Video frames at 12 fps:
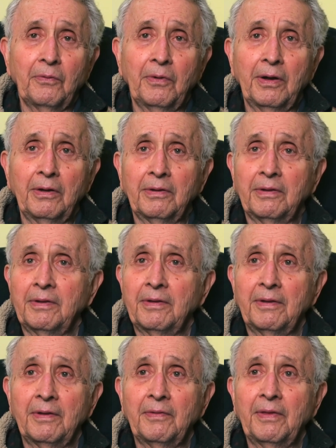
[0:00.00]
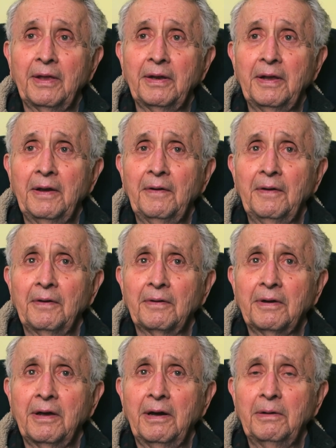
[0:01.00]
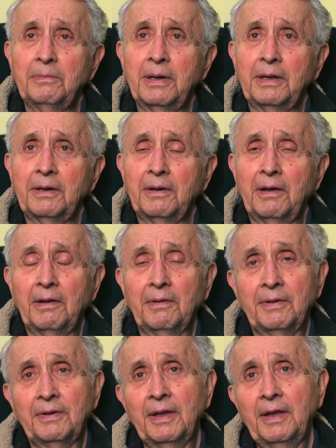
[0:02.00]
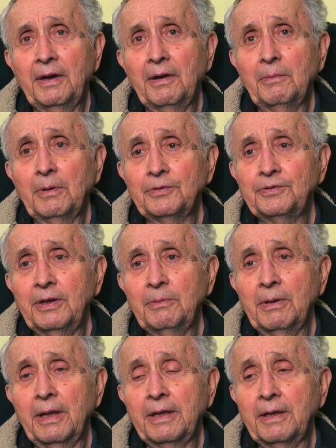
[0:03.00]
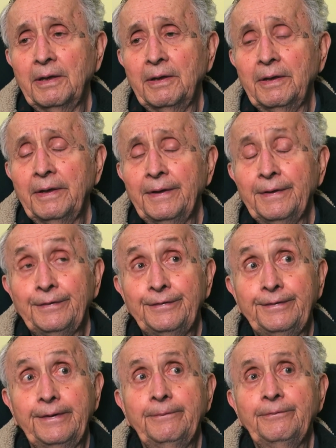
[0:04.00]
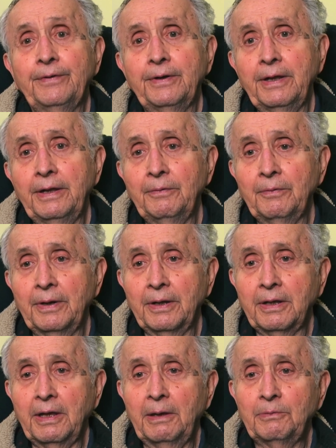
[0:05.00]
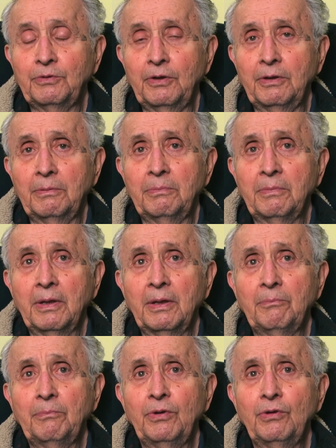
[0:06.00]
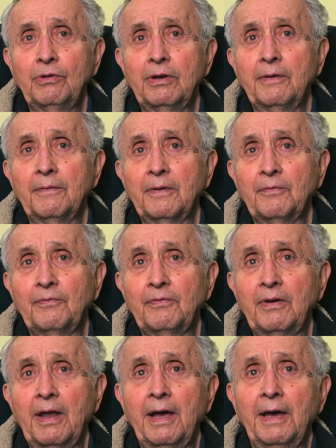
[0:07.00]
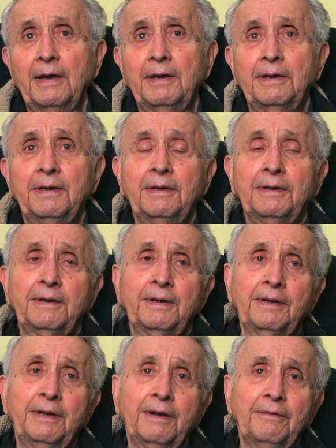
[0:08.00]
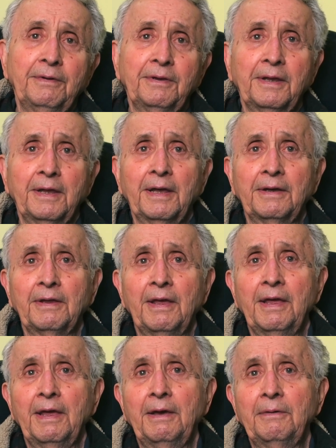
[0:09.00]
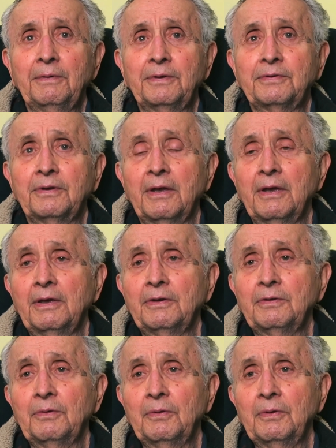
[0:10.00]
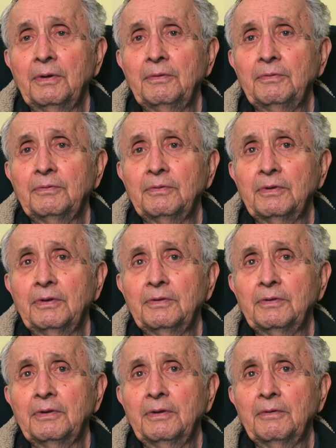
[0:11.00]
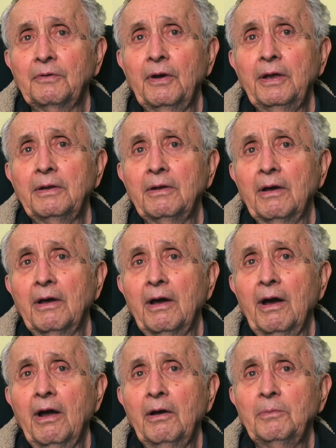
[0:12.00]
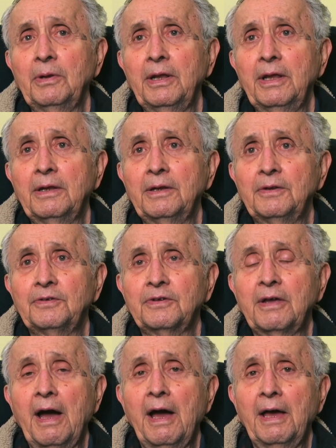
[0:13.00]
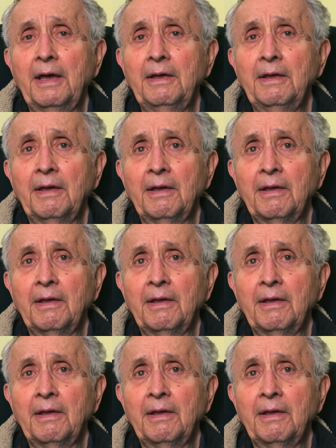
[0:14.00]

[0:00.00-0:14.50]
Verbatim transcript: Well, that aerial combat and all, it almost seemed like a symphony when it came to the beauty of the flying and everything else. It was a great harmony in the sky,